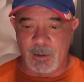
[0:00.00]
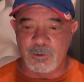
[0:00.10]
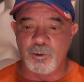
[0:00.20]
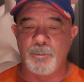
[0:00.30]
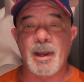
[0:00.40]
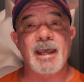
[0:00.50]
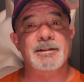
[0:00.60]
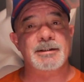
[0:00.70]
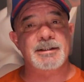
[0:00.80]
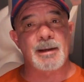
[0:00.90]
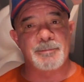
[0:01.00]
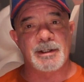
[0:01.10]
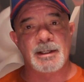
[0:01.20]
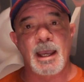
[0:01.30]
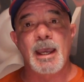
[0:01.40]
Do banks accept it?
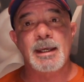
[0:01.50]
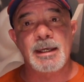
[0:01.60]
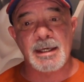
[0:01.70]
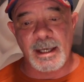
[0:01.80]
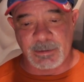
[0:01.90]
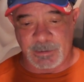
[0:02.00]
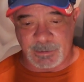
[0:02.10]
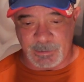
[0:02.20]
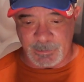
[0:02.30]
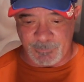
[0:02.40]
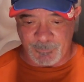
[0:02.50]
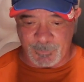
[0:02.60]
Yes.